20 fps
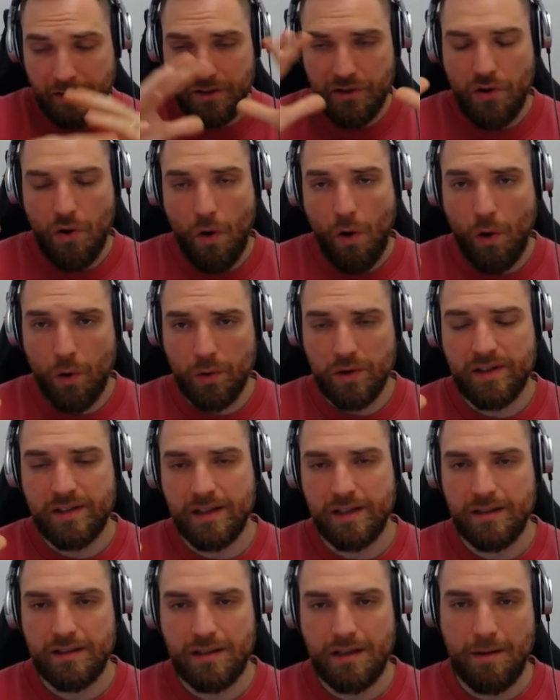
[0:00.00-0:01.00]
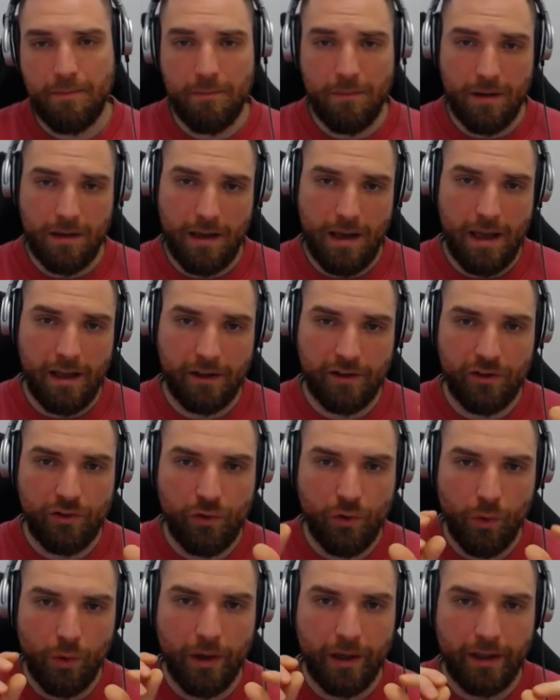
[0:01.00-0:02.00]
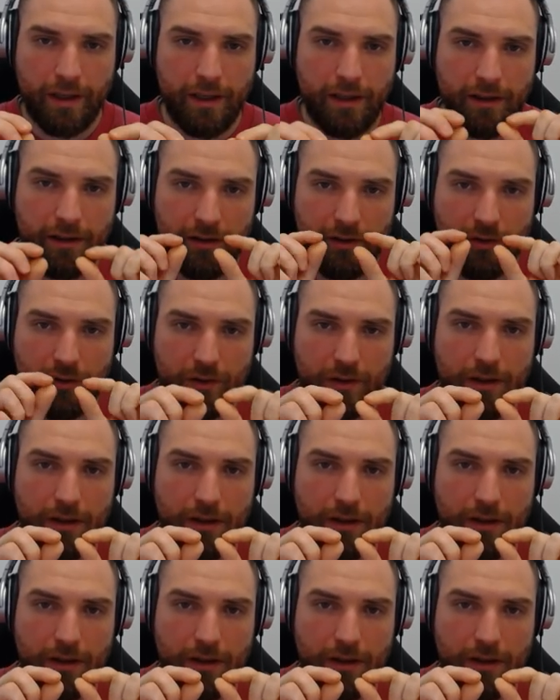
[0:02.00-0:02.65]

in your whole system and doing it